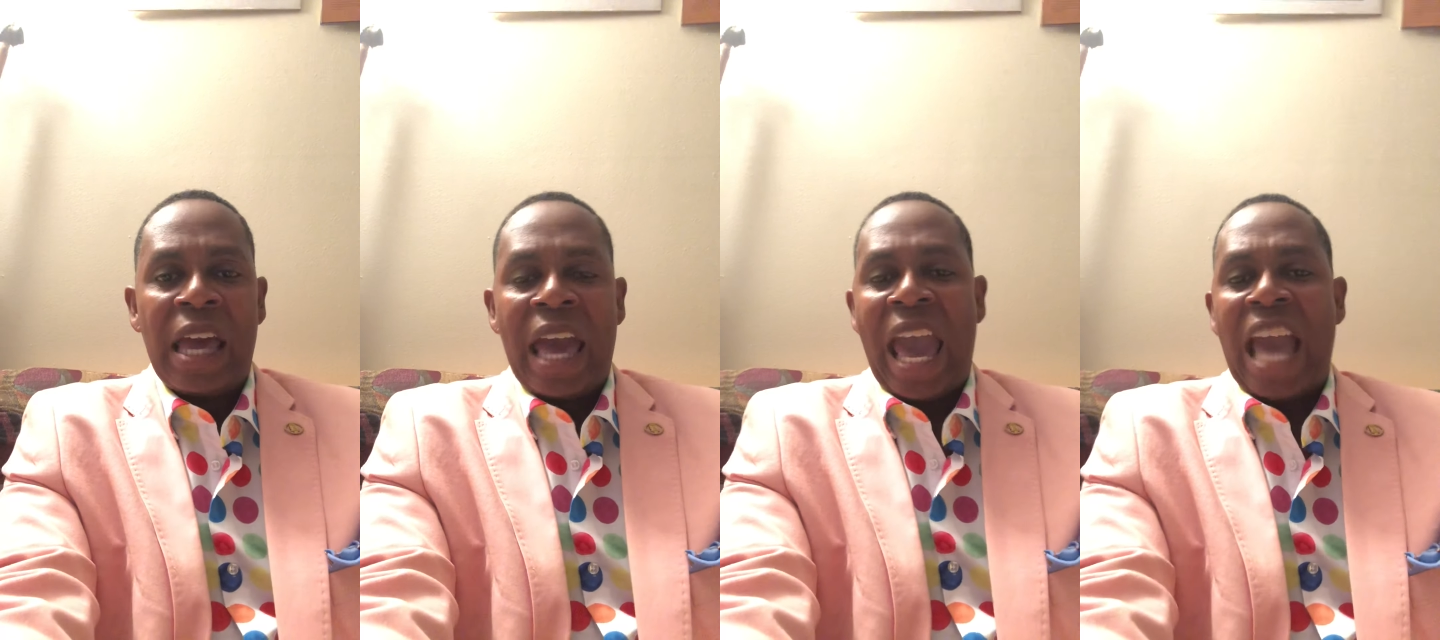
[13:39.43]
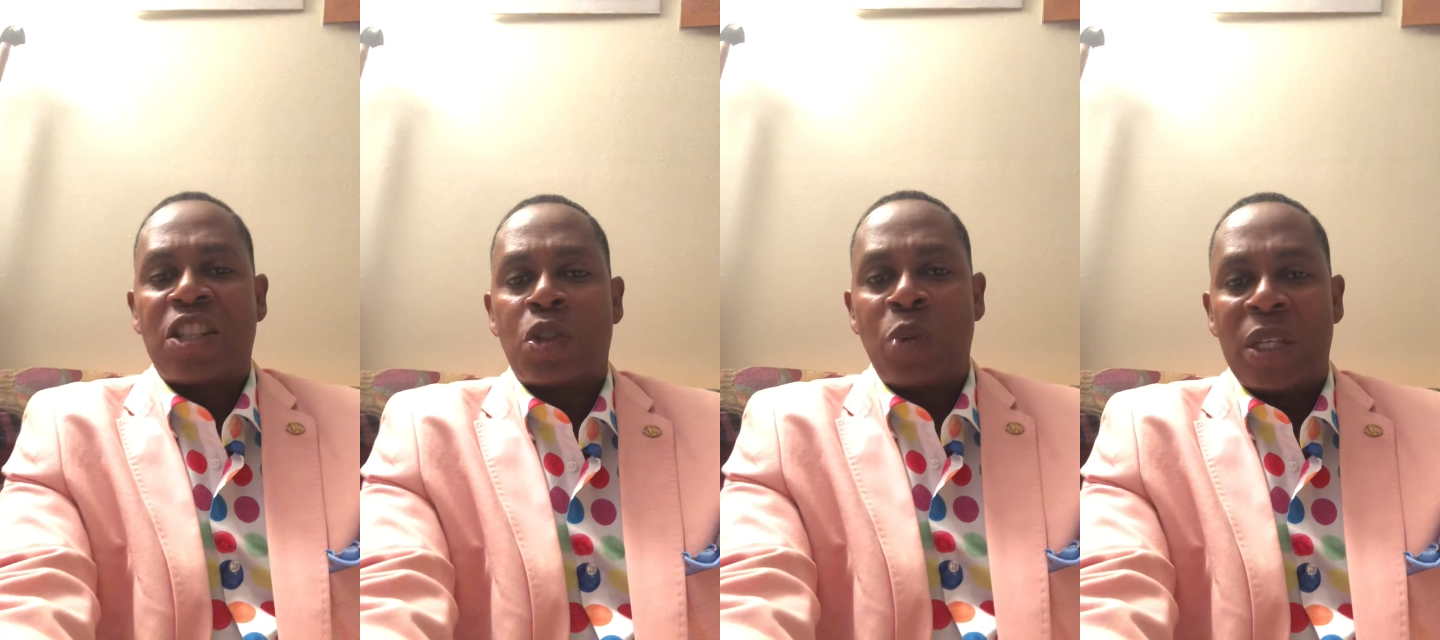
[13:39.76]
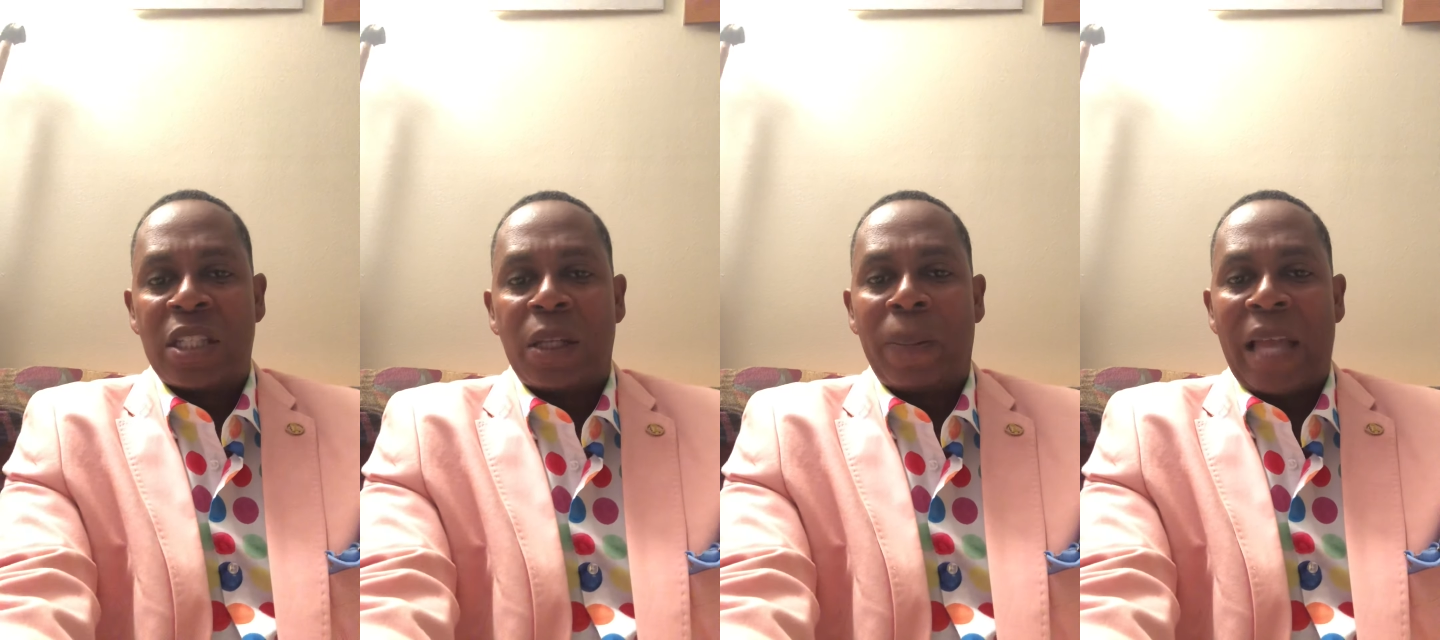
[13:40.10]
had
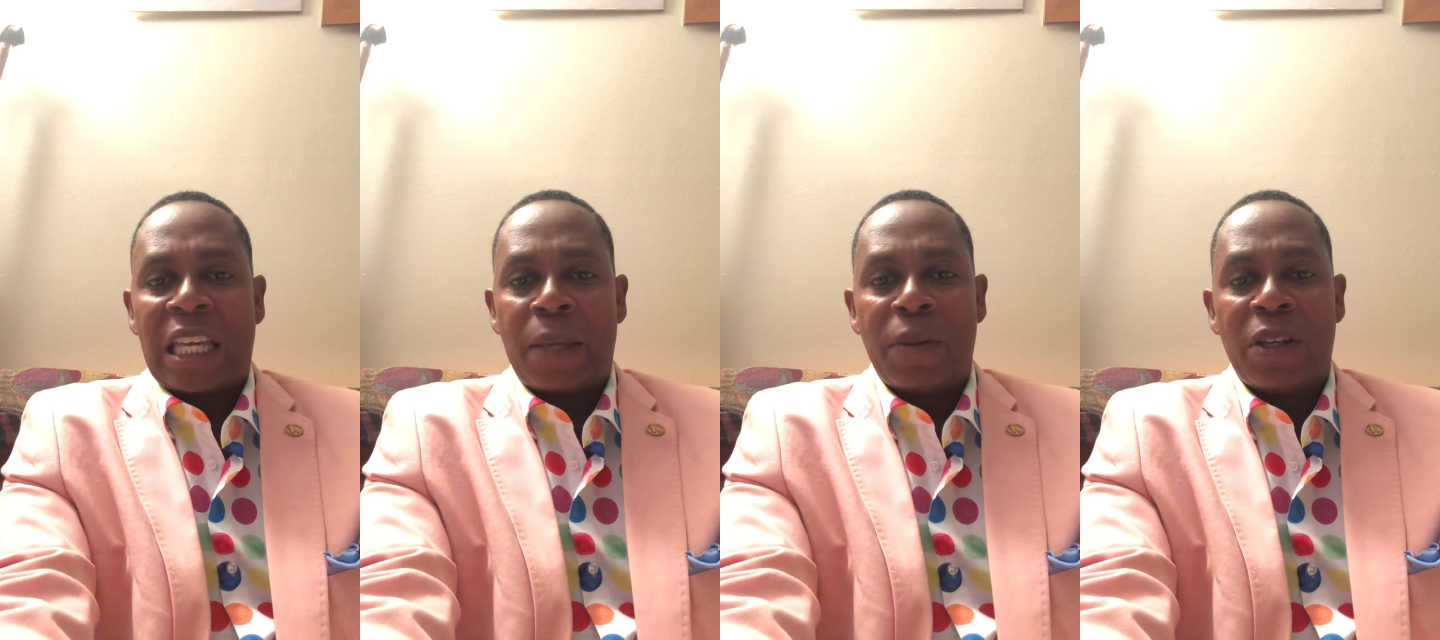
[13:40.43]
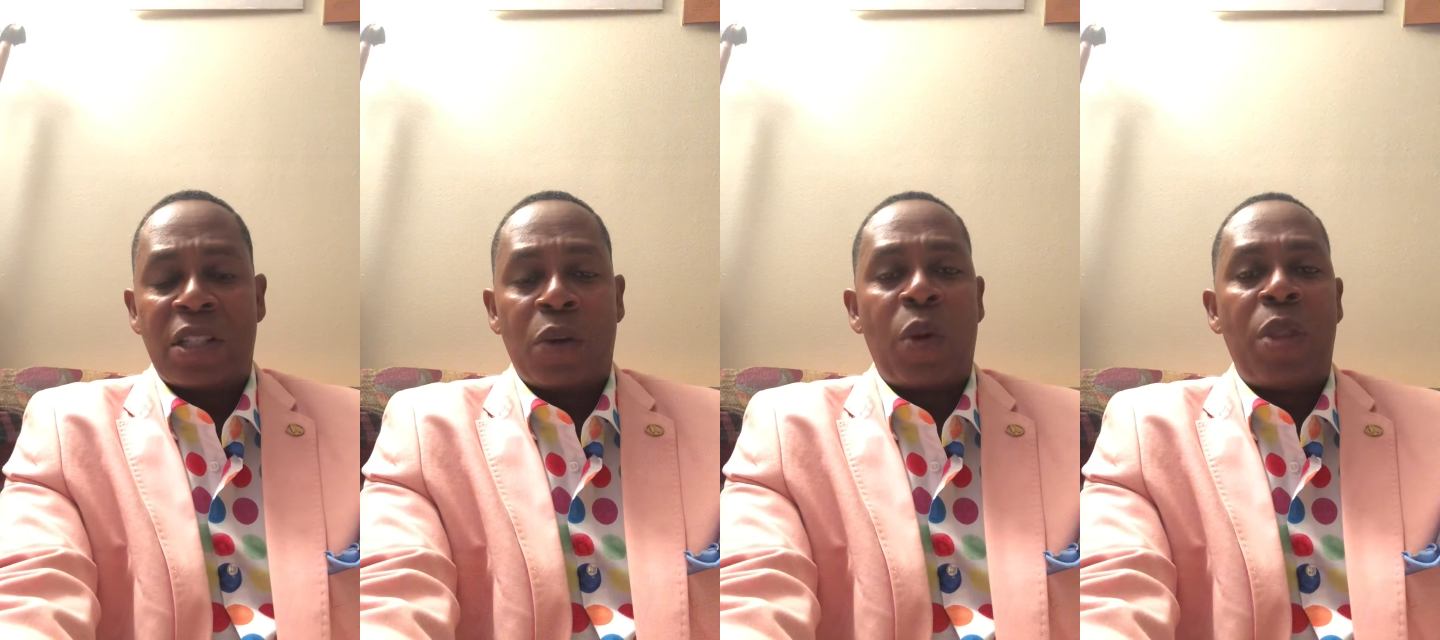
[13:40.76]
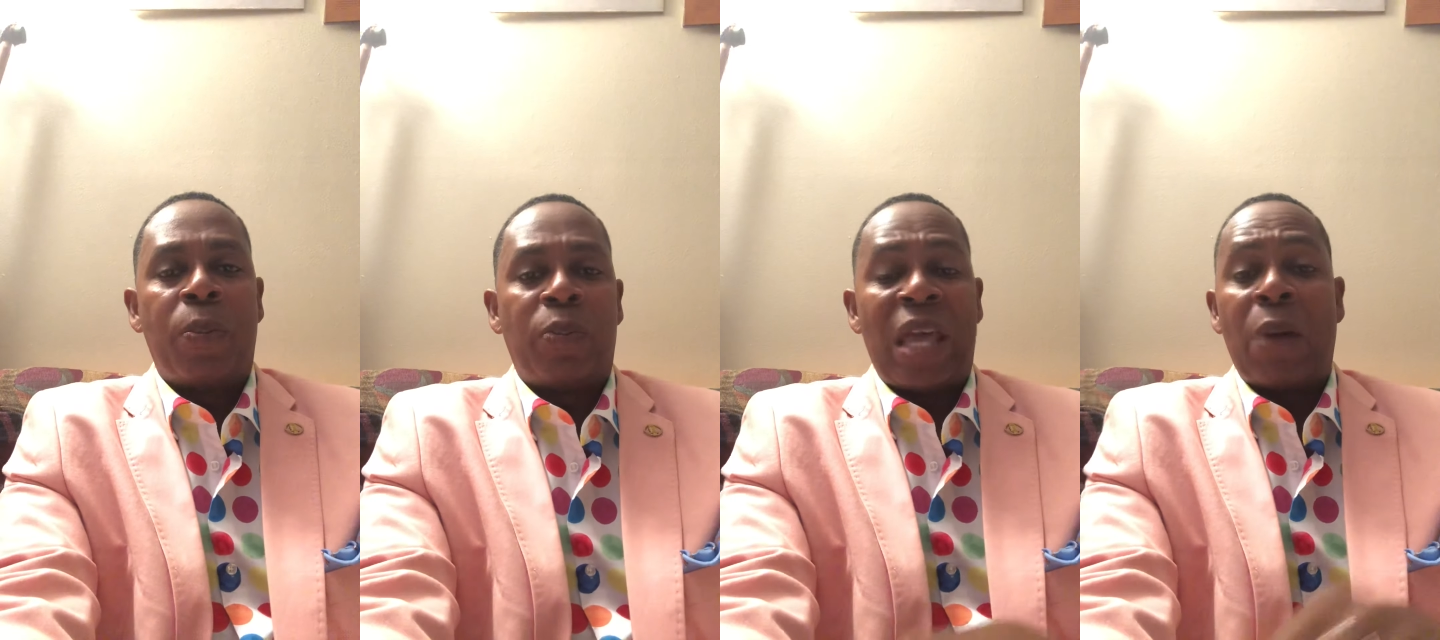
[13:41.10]
streets in the black community
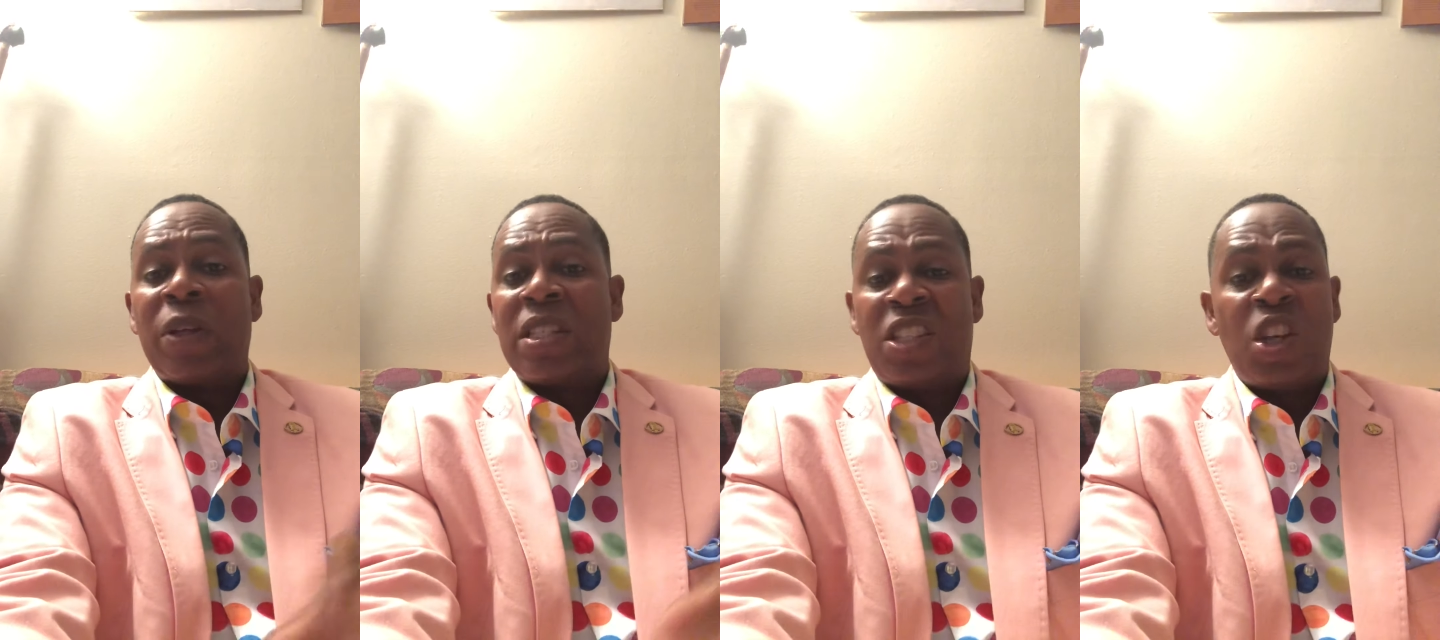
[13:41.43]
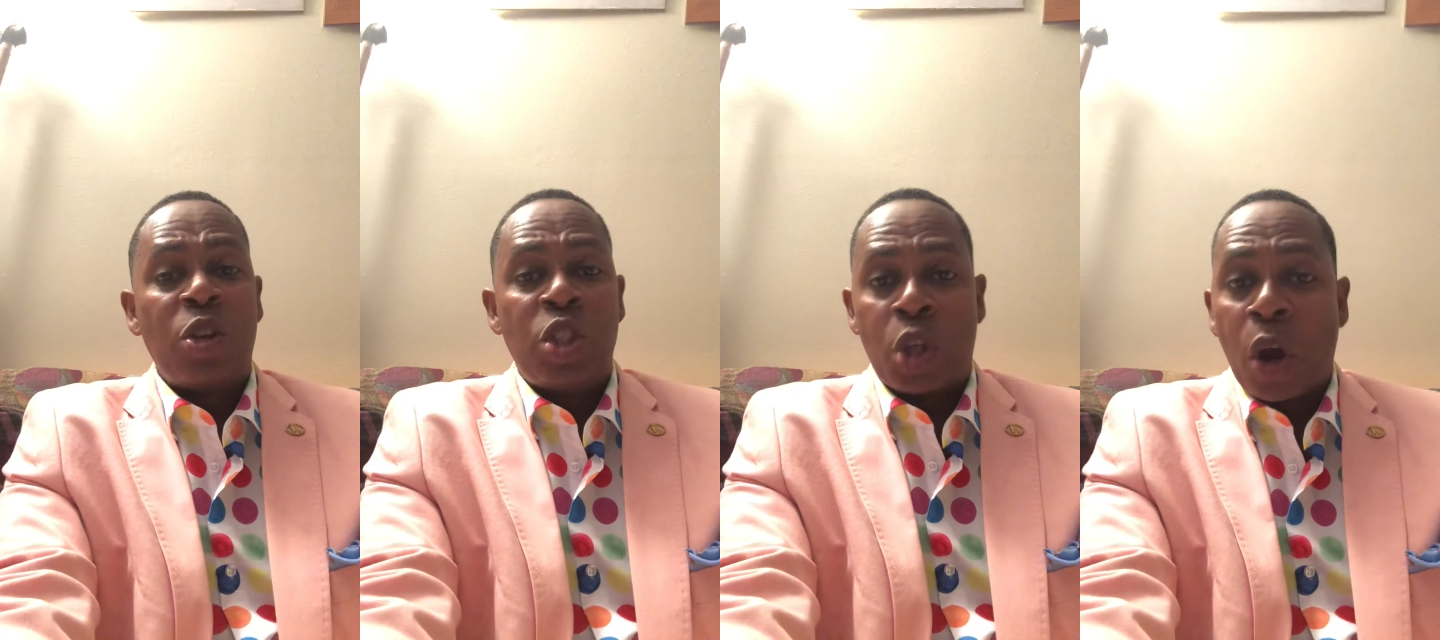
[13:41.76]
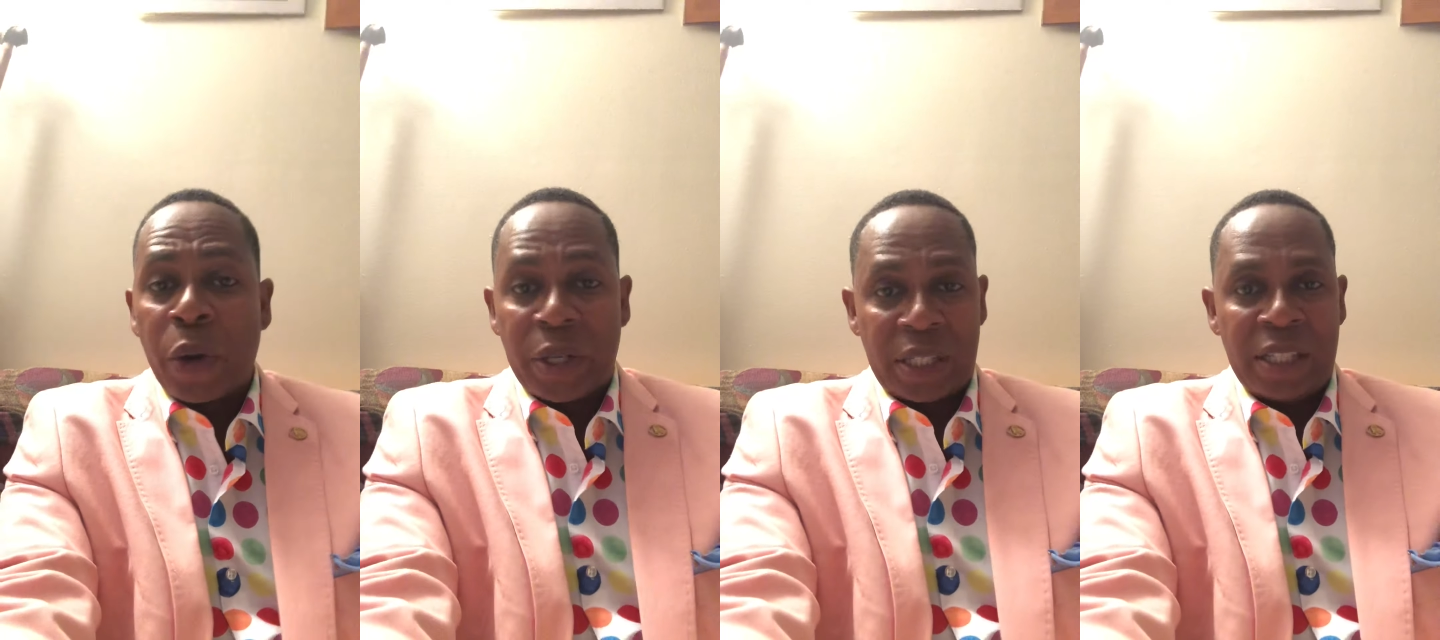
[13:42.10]
with, that was still
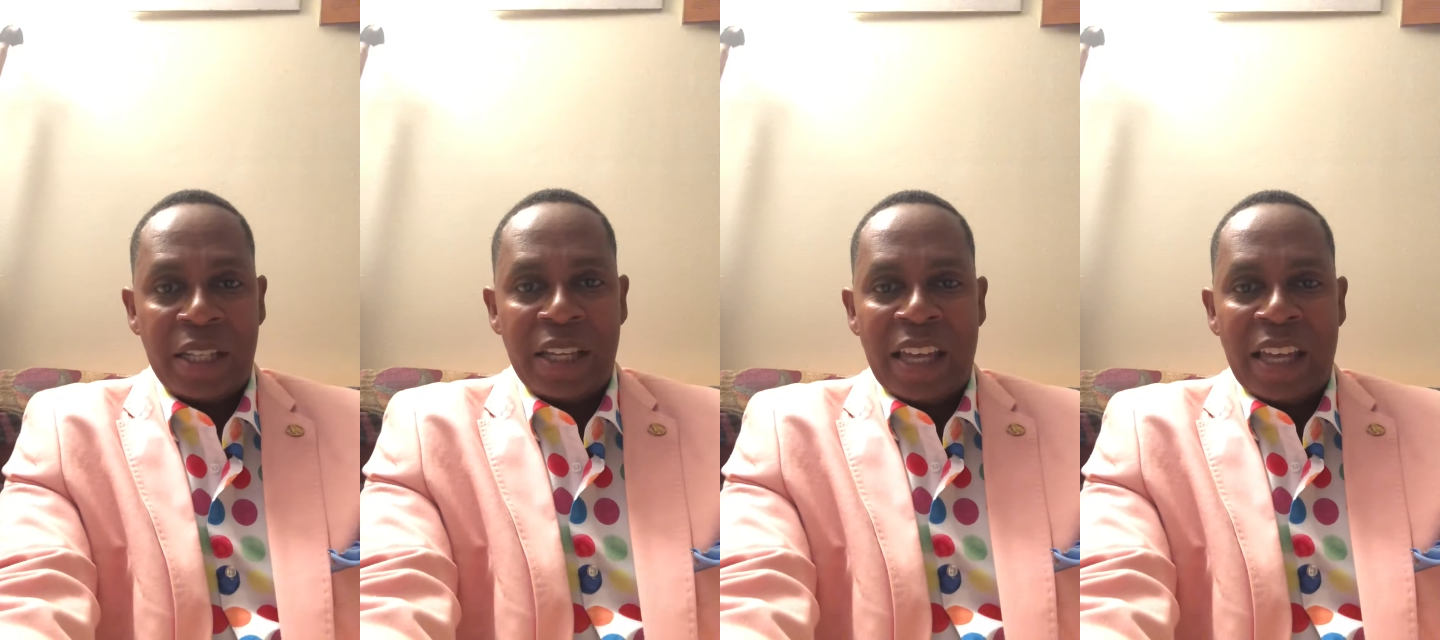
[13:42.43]
dirt